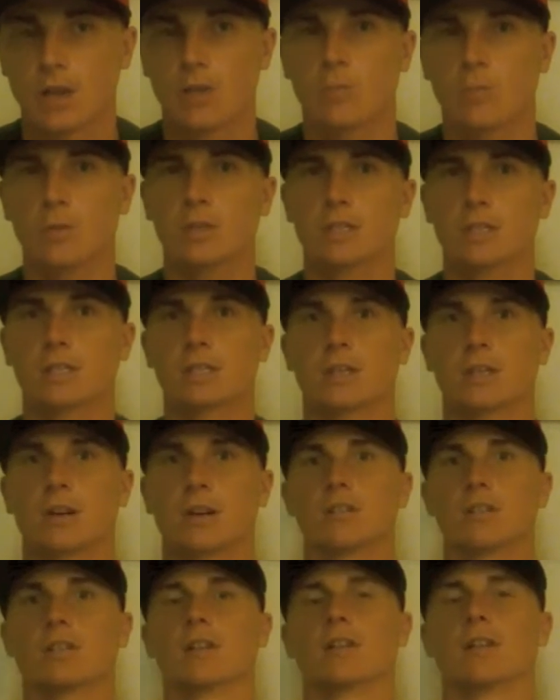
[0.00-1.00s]
which
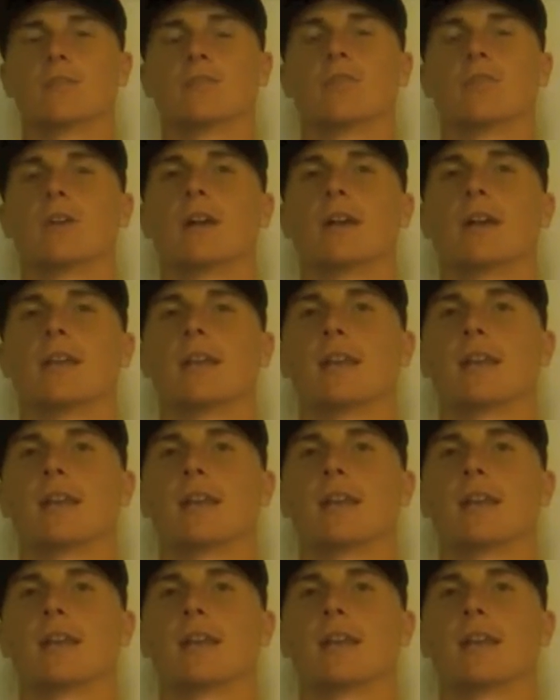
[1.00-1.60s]
starts on a Friday